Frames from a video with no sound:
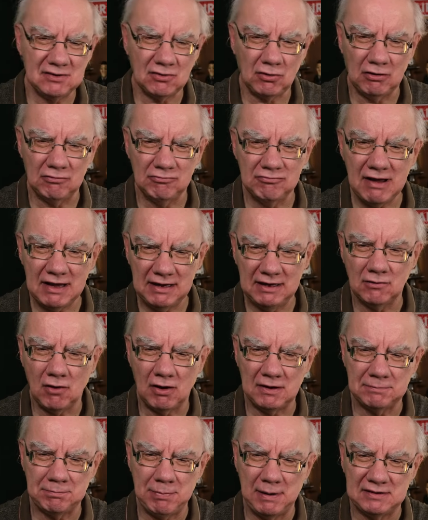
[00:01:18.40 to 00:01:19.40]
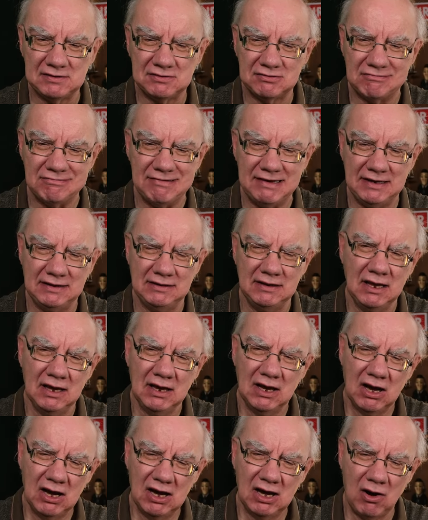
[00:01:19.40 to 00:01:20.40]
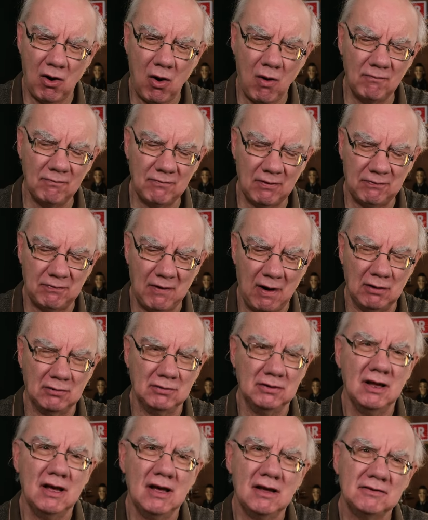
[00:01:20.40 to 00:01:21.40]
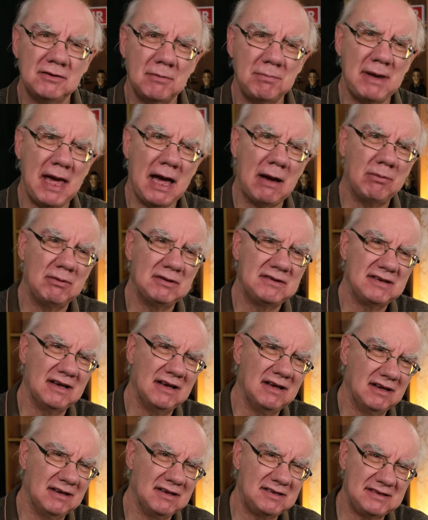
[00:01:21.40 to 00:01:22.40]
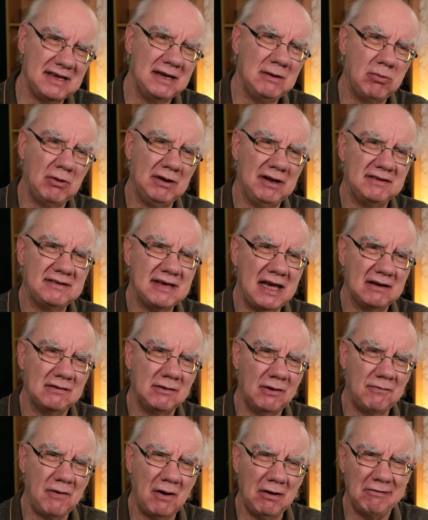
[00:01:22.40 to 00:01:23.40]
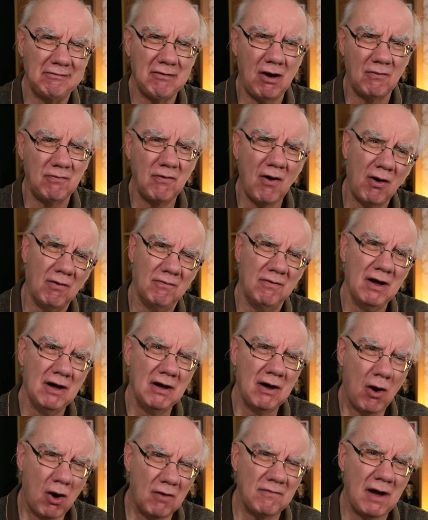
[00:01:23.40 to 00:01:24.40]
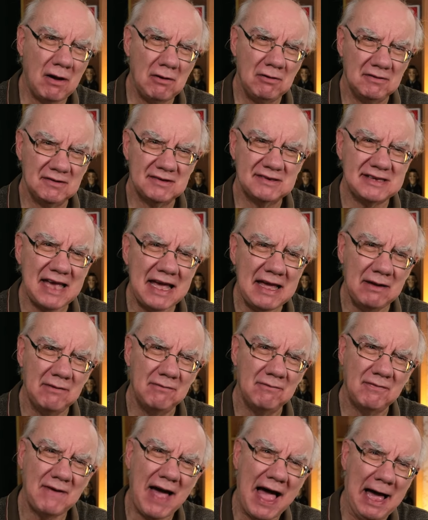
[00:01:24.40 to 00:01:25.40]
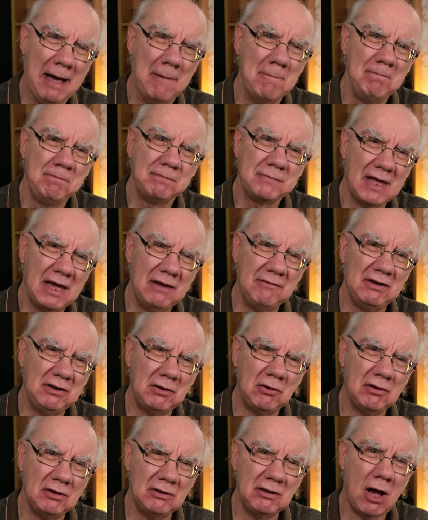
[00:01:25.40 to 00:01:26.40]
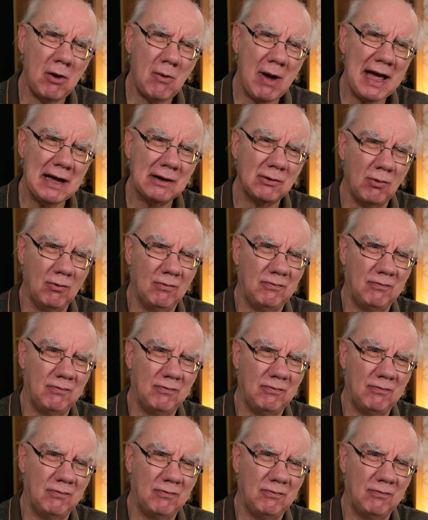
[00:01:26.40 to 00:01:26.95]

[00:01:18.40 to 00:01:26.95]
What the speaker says: got a really nice big screen on the phone to be able to see what you're taking the photograph of. Although, saying that, if you're doing low angle